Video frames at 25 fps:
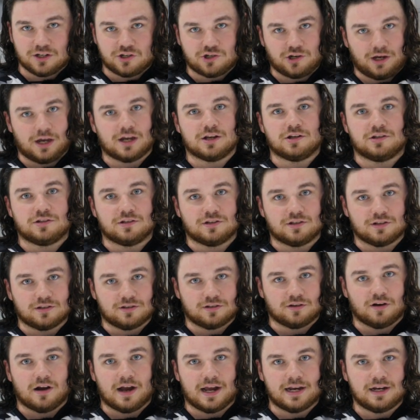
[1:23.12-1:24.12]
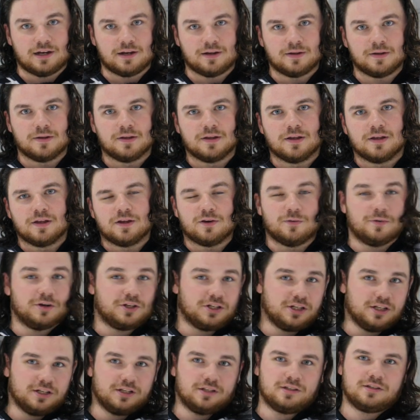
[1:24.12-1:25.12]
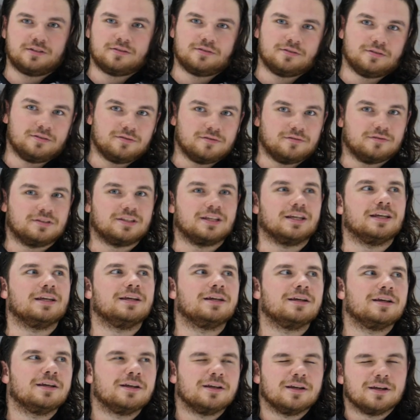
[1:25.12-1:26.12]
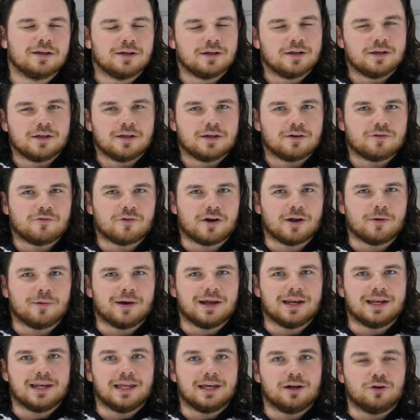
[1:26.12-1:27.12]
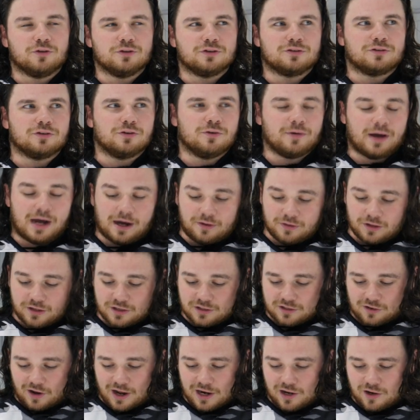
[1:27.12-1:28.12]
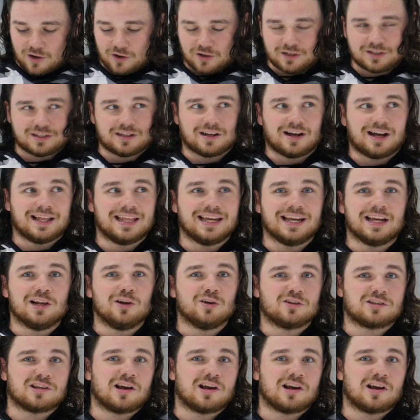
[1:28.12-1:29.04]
changed the design, which is, we'll see, great way to lead on to how the design looks. I think it looks